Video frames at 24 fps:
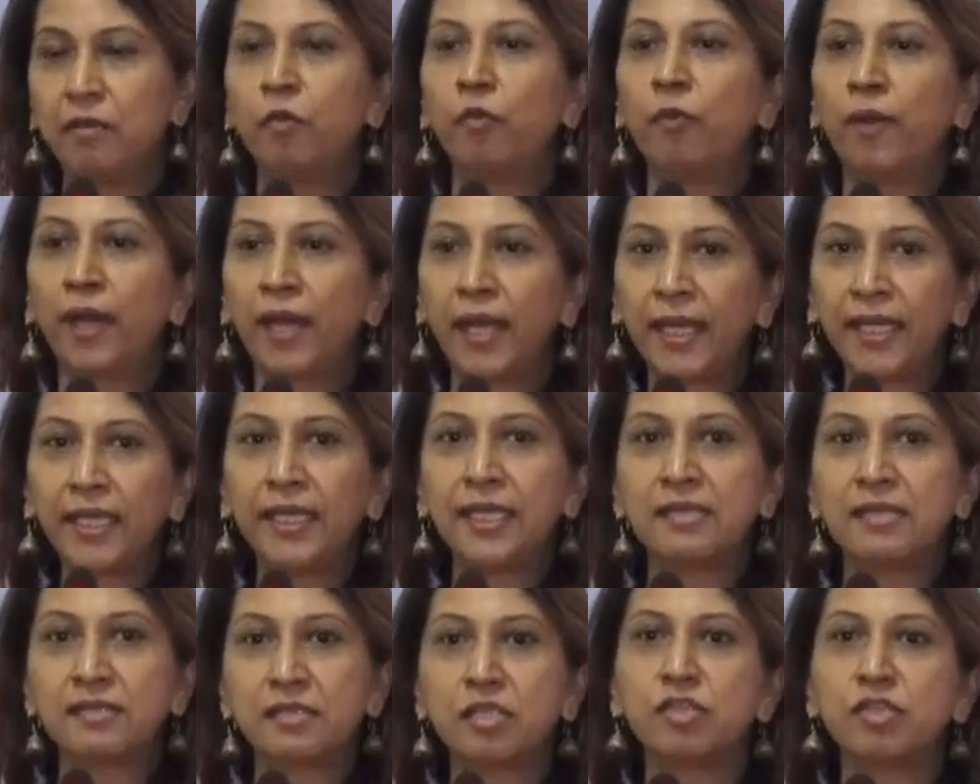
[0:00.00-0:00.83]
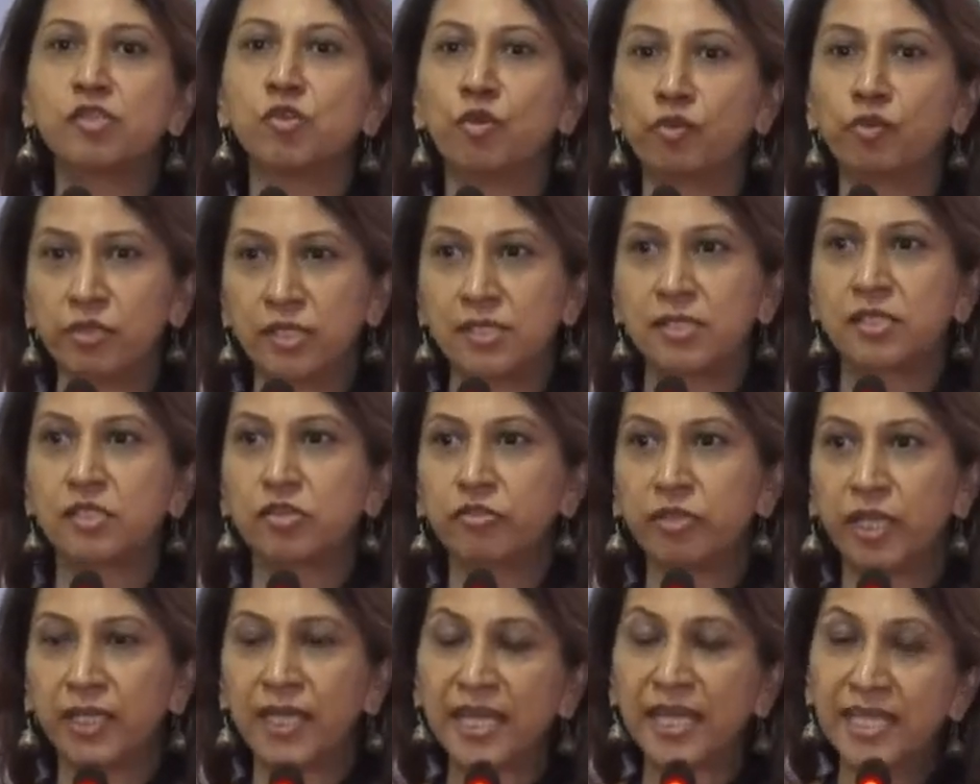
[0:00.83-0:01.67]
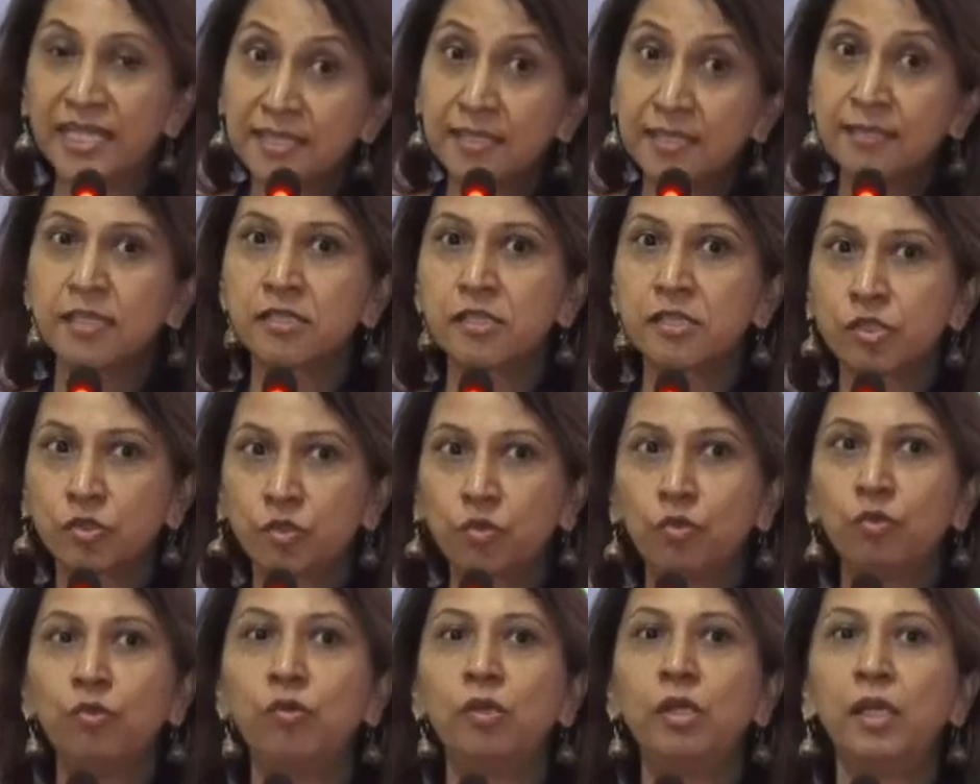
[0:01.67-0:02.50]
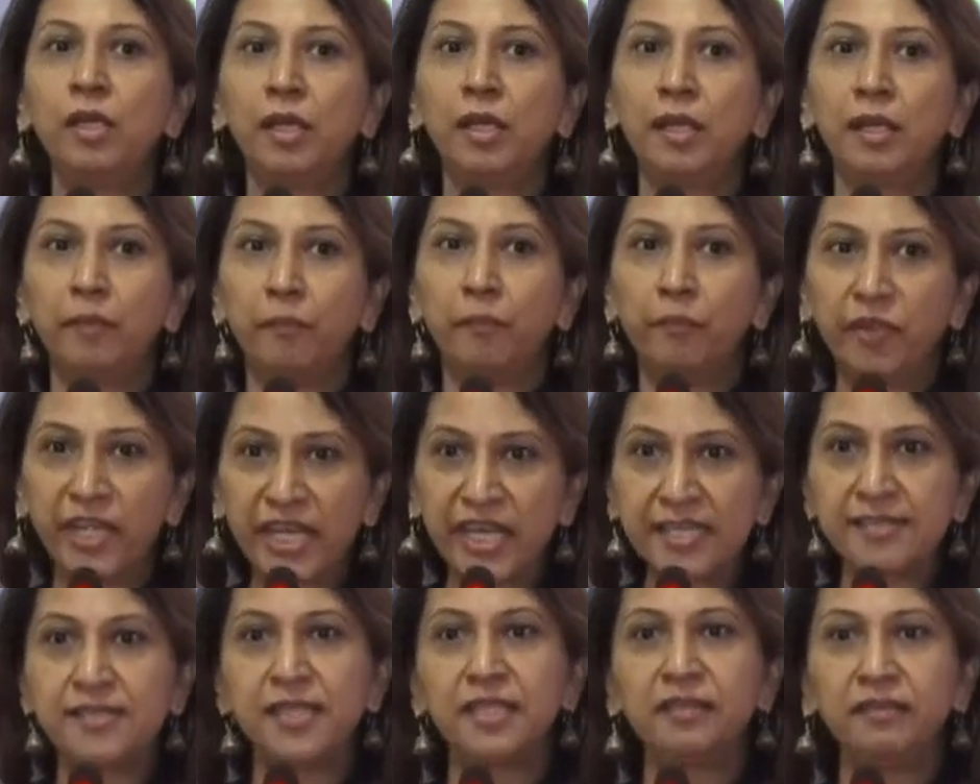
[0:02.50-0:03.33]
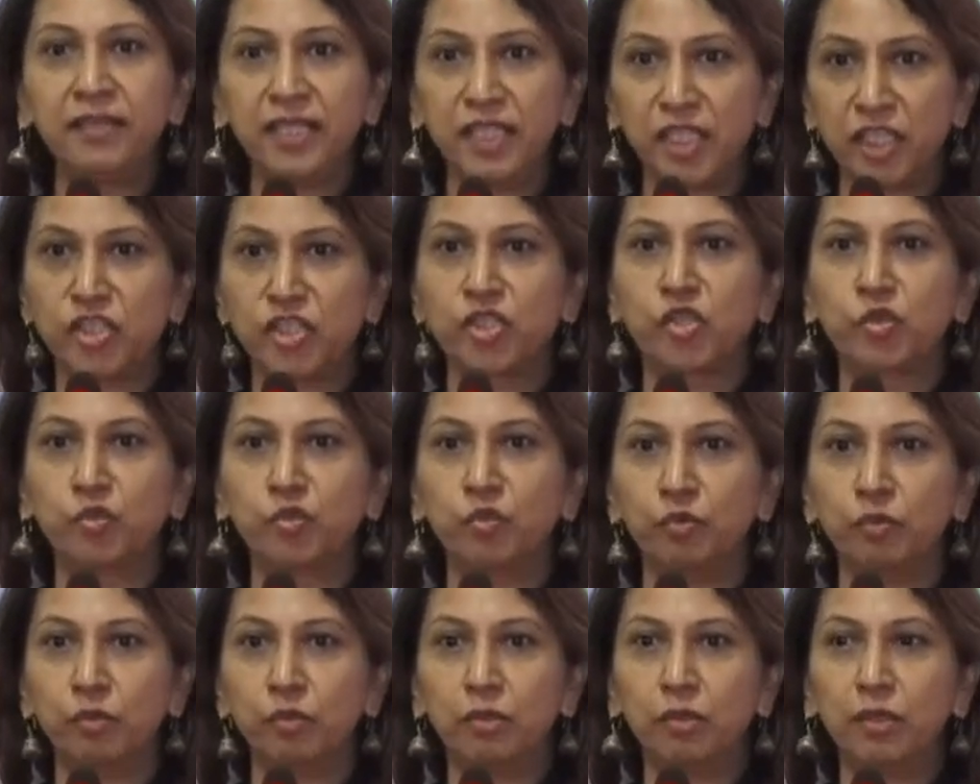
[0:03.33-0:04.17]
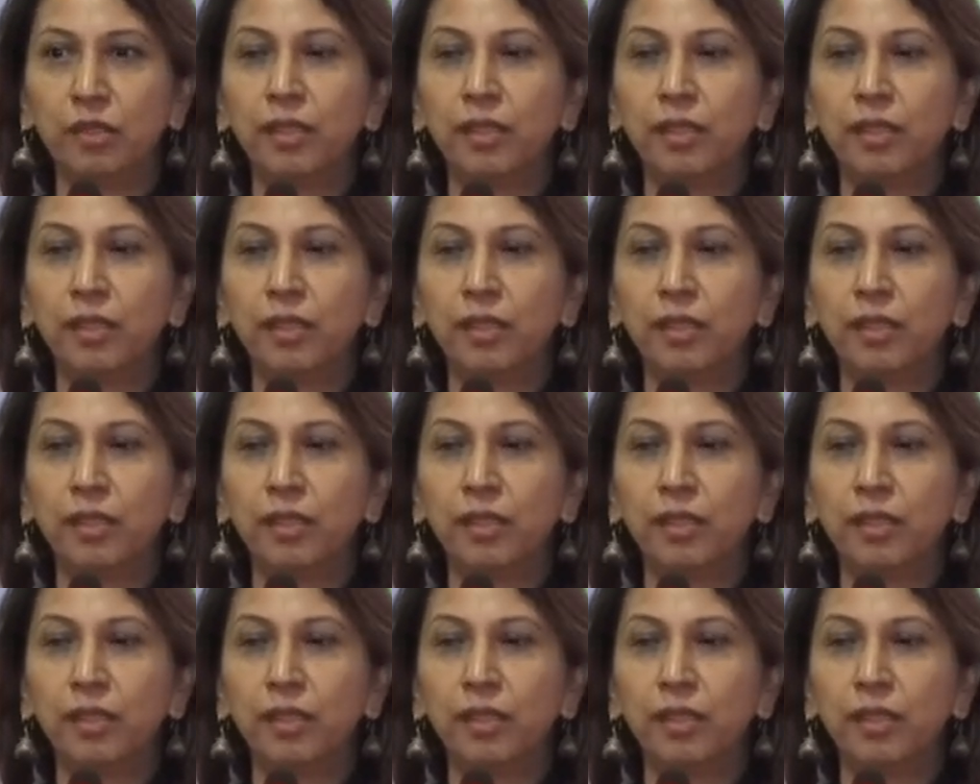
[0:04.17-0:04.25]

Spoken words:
Why is the zonals today? Is the school raising the issue?